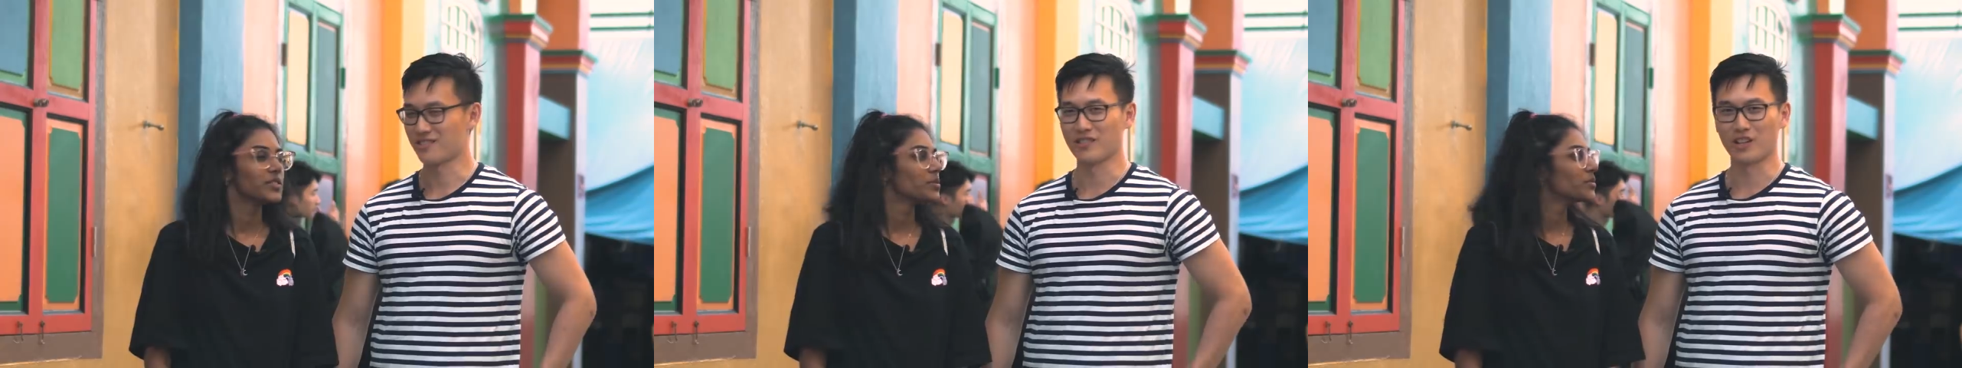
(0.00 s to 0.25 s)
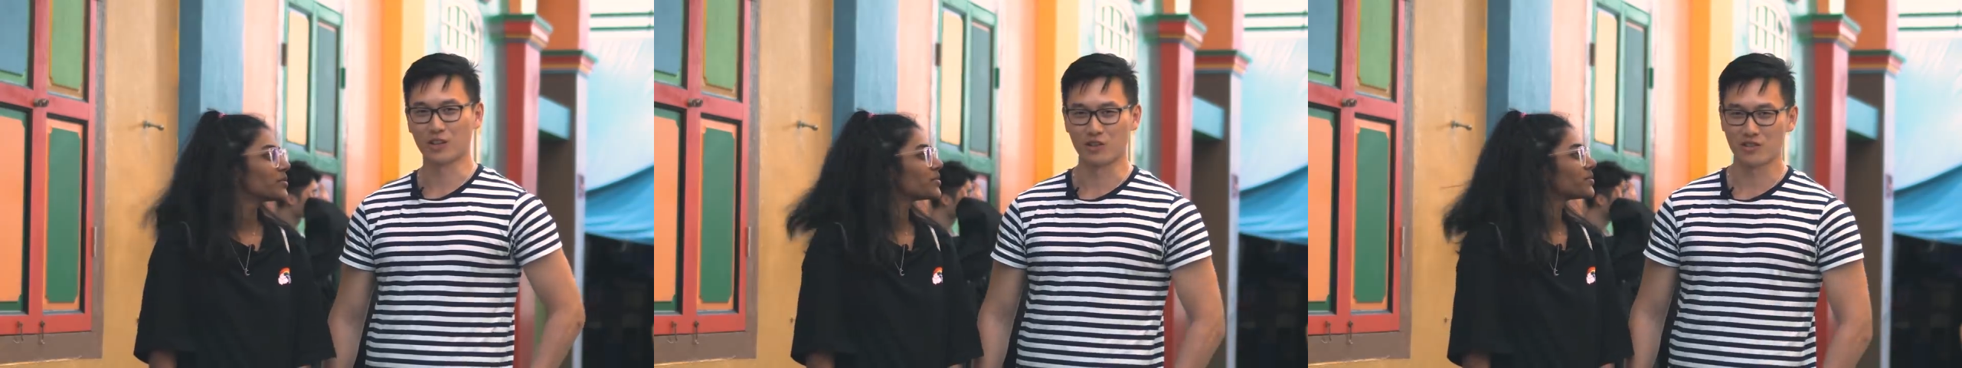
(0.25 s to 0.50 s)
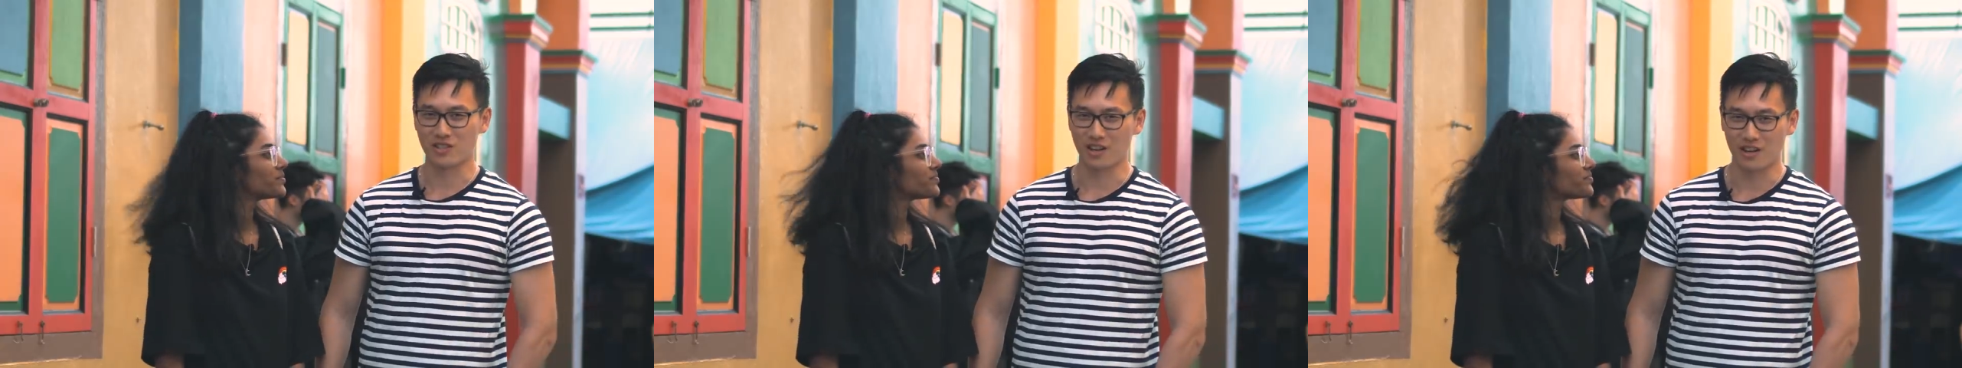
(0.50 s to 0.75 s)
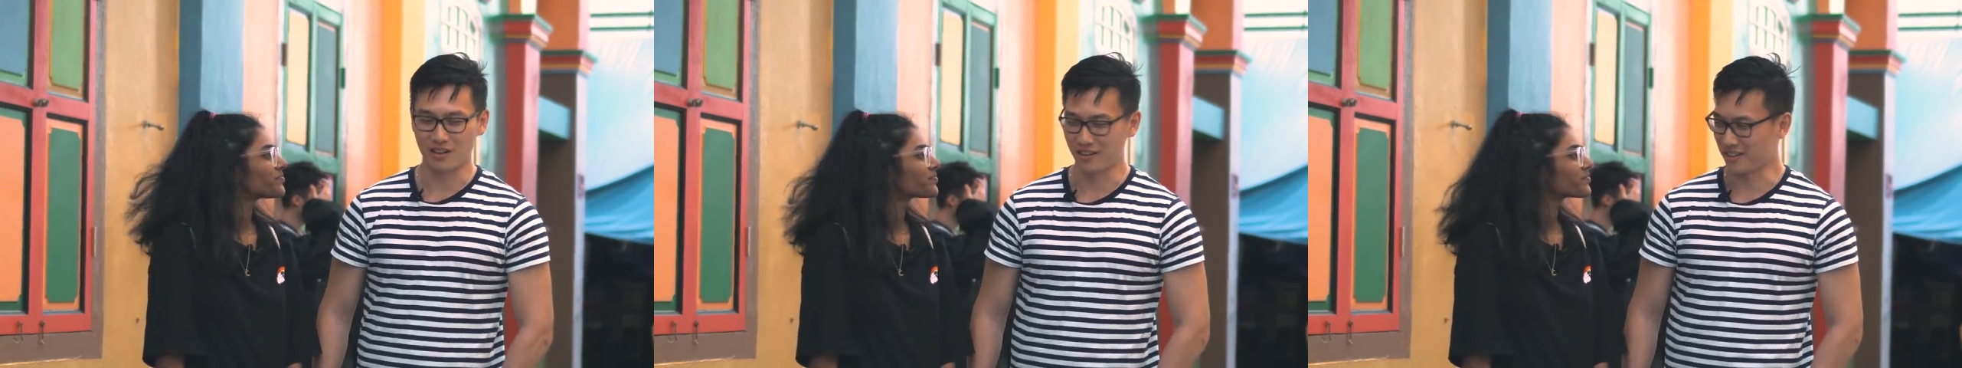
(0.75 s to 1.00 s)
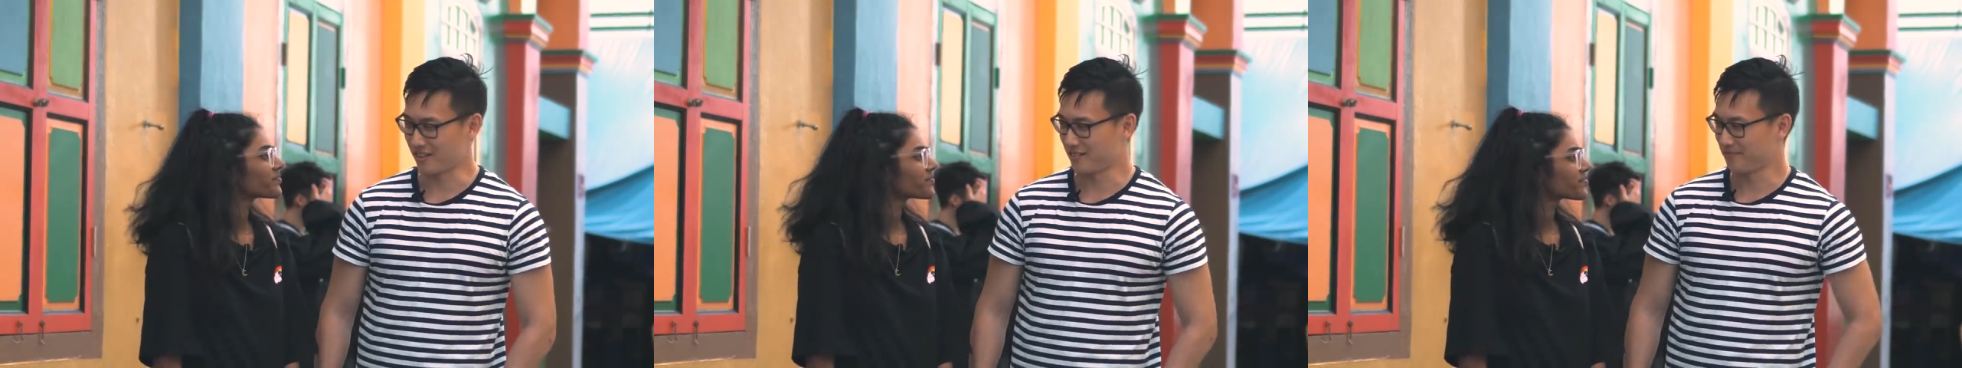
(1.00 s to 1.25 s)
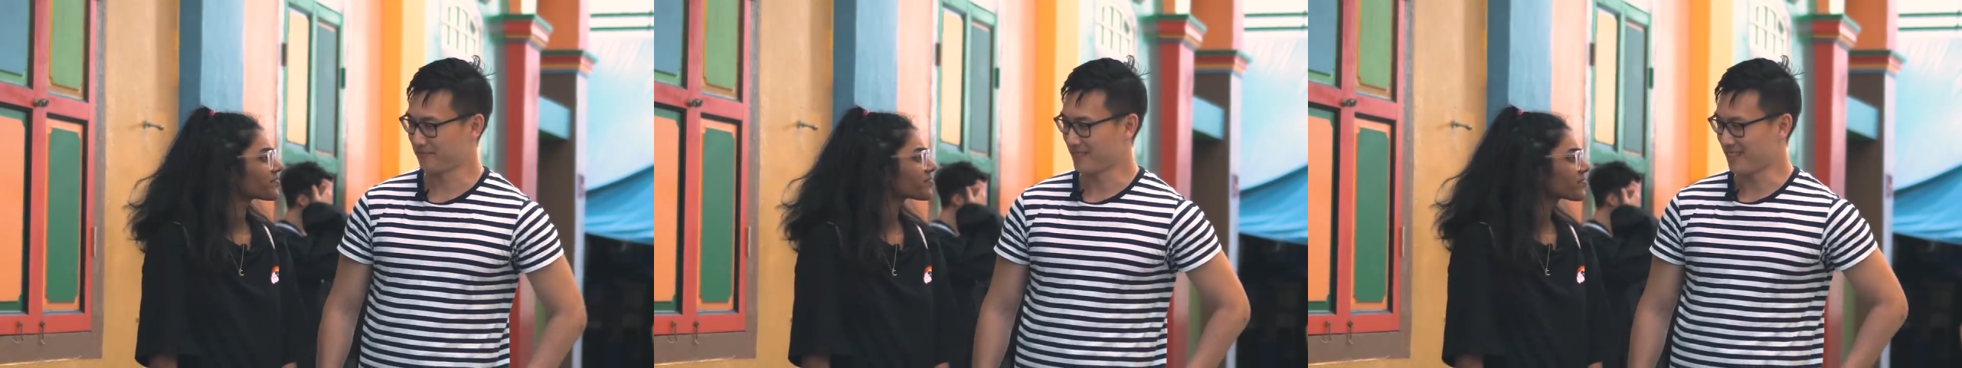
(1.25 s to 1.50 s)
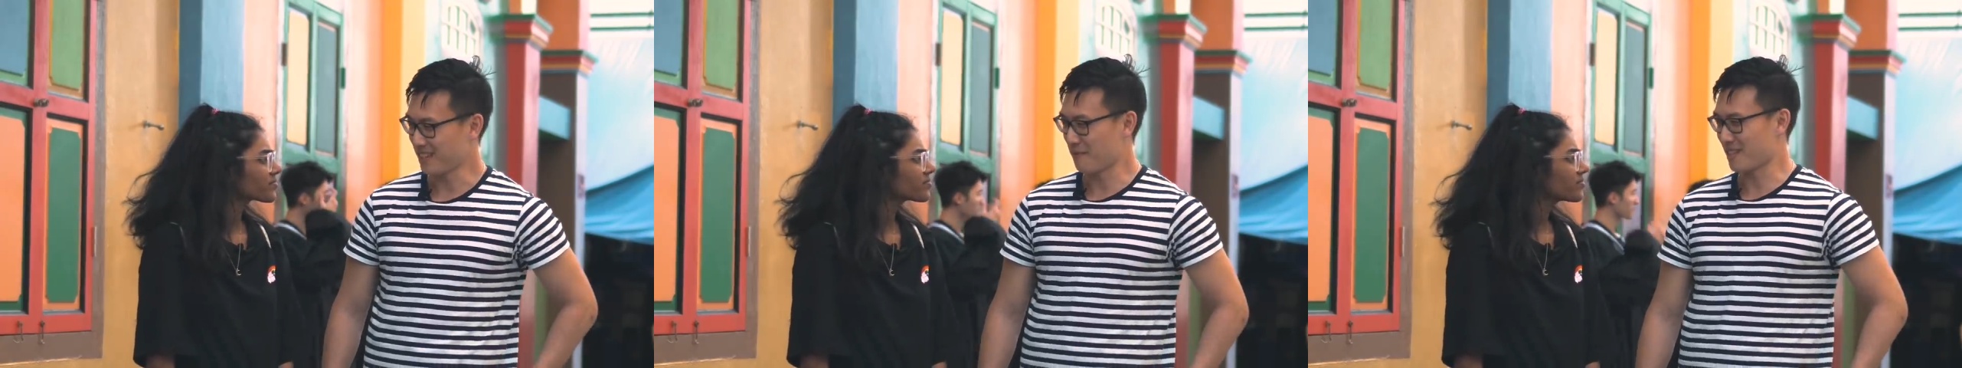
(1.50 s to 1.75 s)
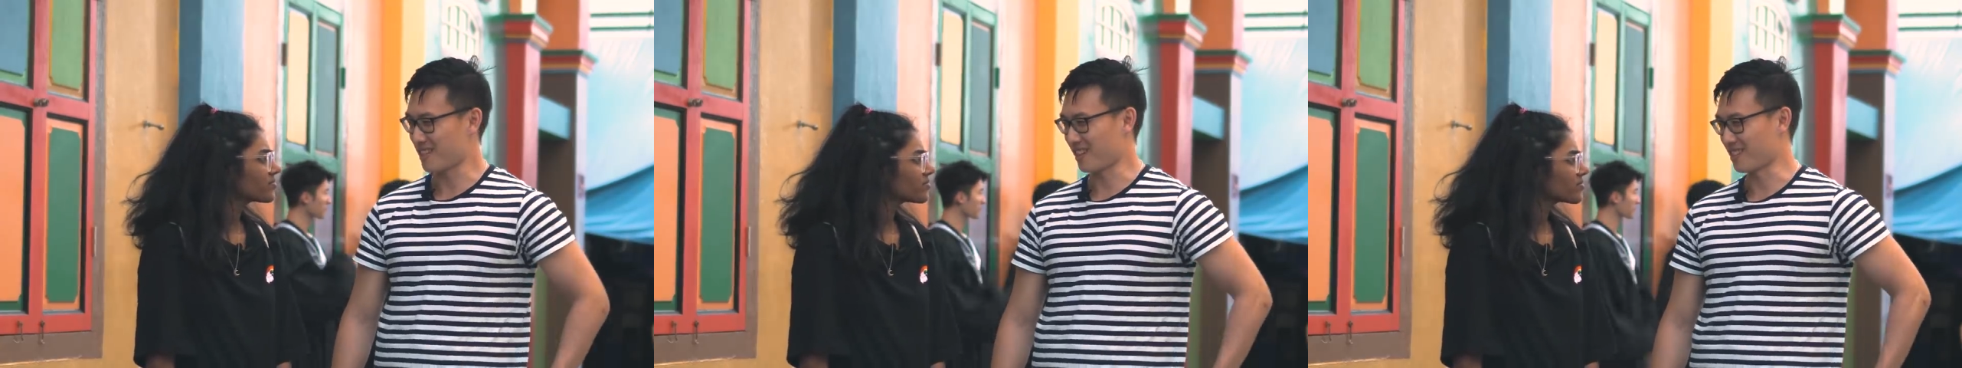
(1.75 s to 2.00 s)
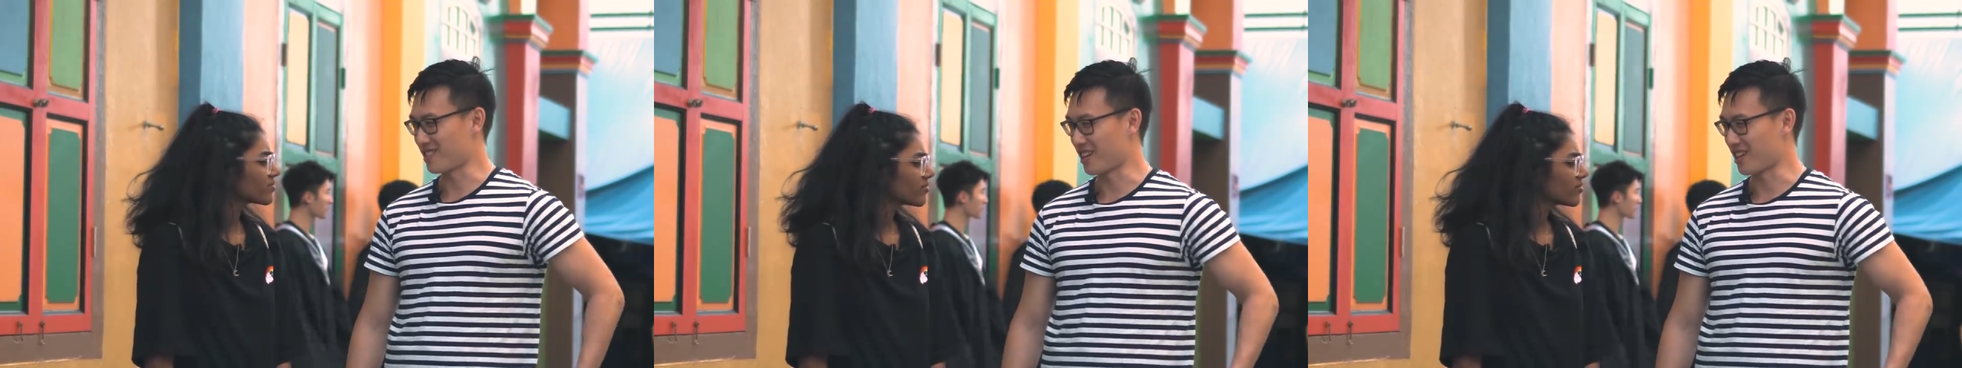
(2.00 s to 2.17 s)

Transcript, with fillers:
Speaker 1: It's really cool, so I think I might take a